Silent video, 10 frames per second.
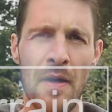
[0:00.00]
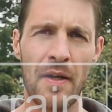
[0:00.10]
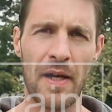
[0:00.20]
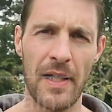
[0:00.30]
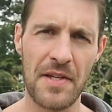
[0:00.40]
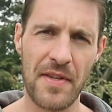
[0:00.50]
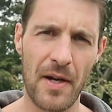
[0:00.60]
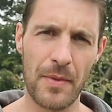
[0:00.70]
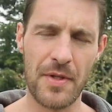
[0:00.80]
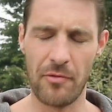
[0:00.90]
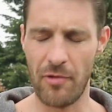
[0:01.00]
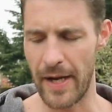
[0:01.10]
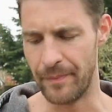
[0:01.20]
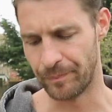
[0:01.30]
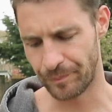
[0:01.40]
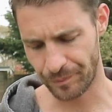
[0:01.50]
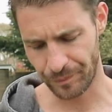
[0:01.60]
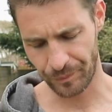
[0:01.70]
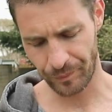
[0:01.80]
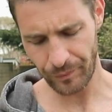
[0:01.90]
Okay, let's start with terrain.
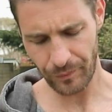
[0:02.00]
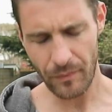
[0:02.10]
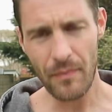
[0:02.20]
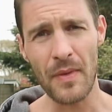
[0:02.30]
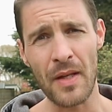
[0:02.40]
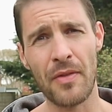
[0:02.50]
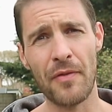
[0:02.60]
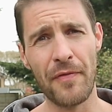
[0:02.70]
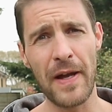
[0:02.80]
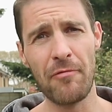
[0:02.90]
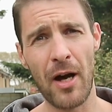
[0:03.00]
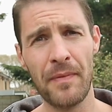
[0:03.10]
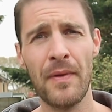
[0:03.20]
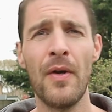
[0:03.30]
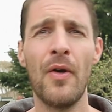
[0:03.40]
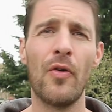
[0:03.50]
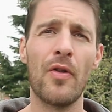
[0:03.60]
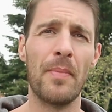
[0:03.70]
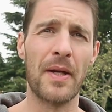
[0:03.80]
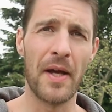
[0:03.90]
The V-Run, or
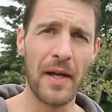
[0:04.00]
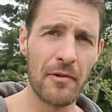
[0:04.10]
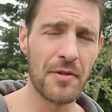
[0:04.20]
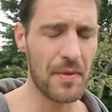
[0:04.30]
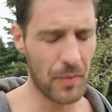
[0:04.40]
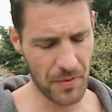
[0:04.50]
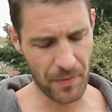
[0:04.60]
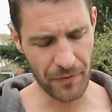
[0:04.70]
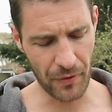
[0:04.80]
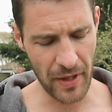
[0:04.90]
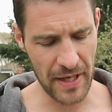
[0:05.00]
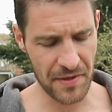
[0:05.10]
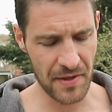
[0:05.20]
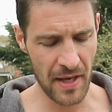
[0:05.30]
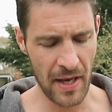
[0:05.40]
the Bikila as it was before this,